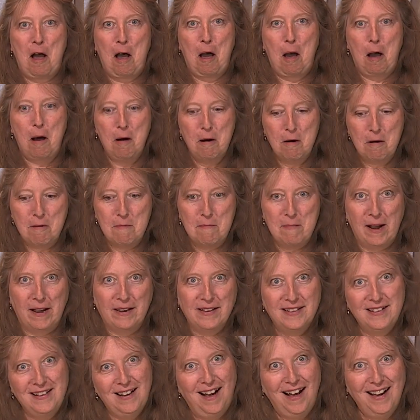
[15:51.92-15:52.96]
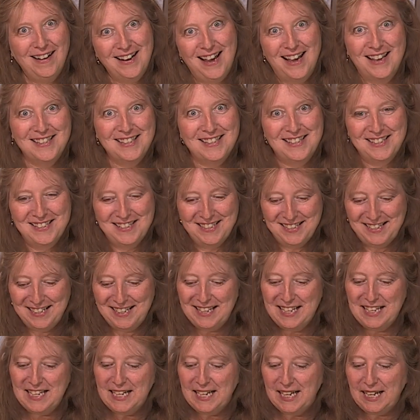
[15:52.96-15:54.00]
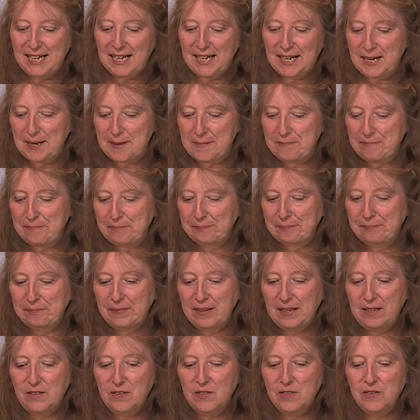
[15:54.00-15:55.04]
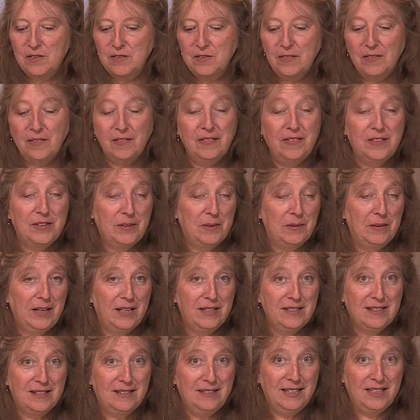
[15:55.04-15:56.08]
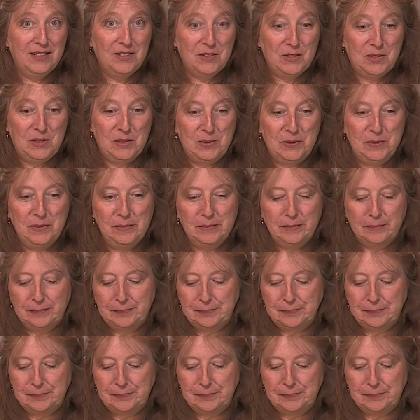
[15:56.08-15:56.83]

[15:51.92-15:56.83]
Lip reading: oh my goddess. So that's class 2.